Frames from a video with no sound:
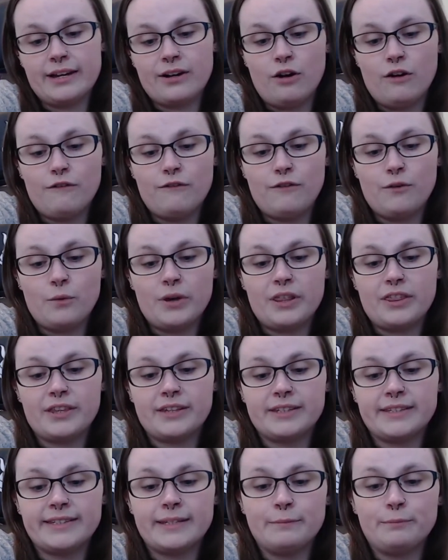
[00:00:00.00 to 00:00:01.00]
off with
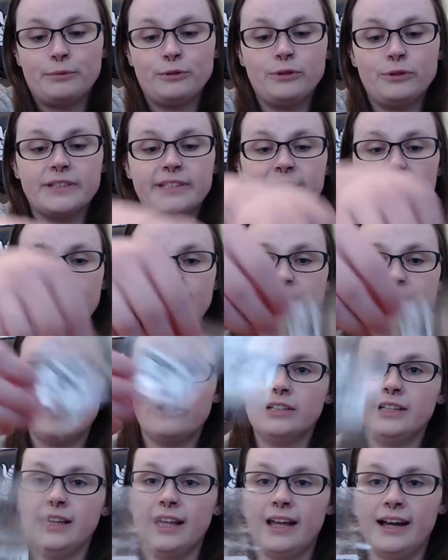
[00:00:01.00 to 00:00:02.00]
Simple Scents
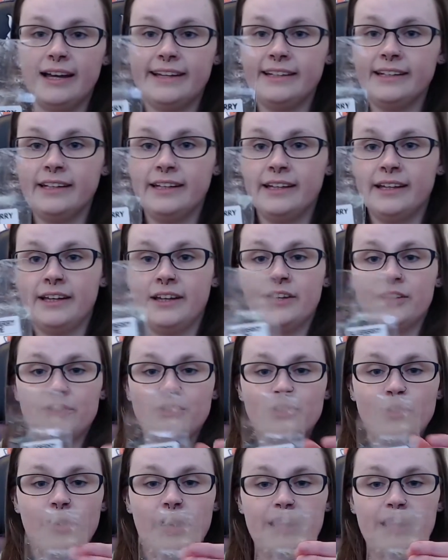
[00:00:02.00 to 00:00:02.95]
Online. So I